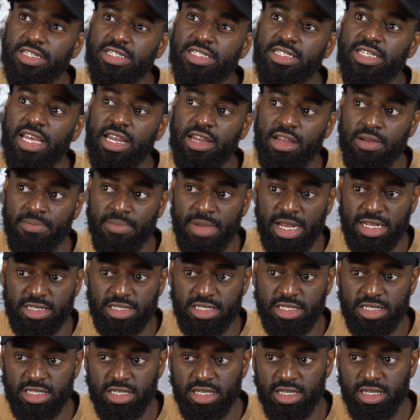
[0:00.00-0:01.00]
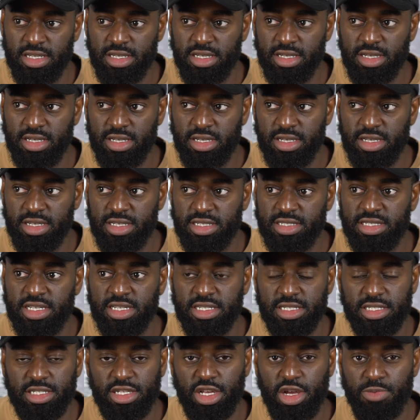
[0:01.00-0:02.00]
the second match
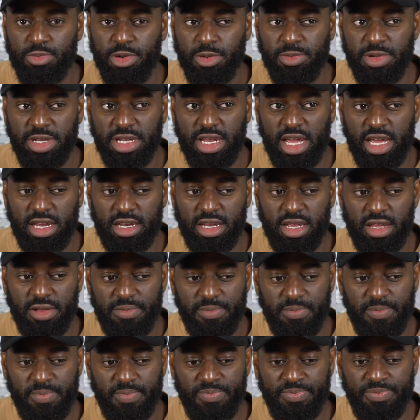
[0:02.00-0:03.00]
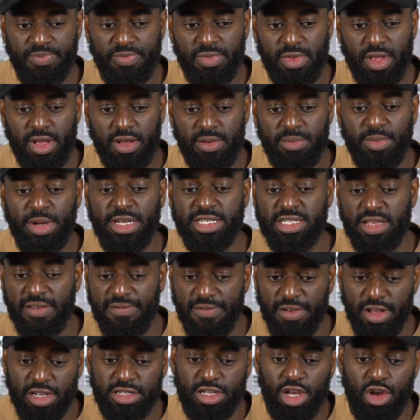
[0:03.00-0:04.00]
since Sir Bobby died. But it's their
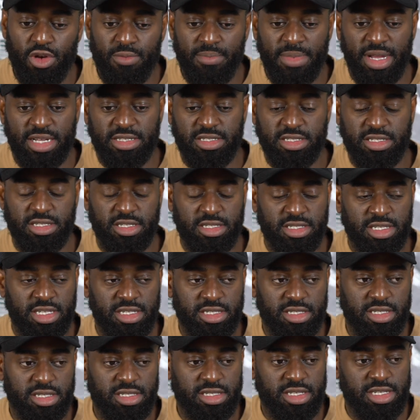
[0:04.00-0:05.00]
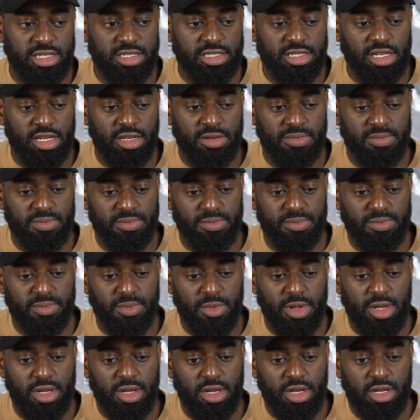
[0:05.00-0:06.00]
first home match since since um,
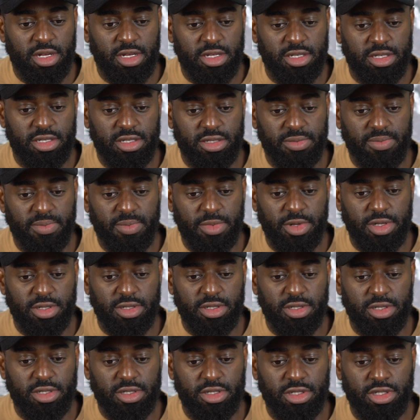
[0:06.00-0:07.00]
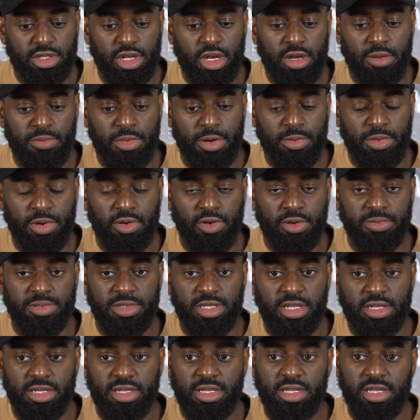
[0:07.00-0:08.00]
Sir Bobby
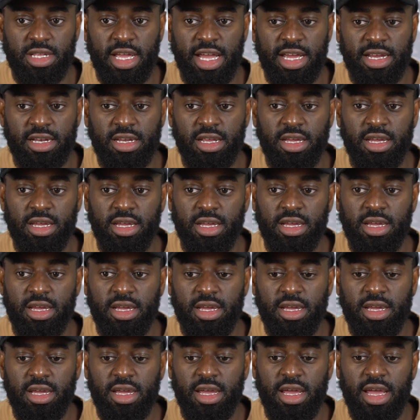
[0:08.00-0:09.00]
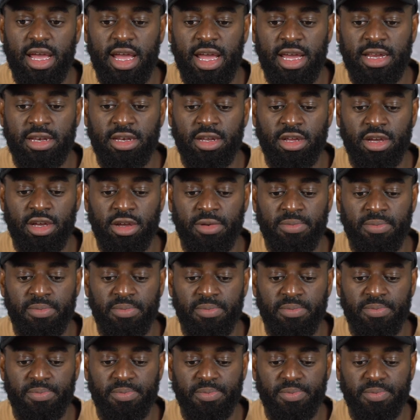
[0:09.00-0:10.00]
Robson died, and
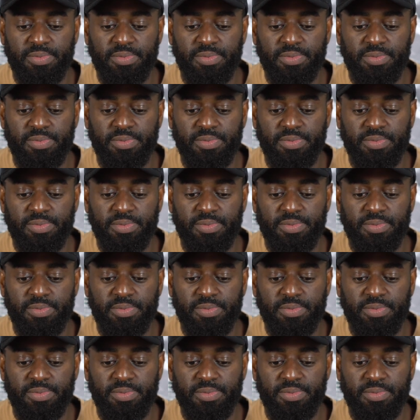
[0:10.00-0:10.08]
um,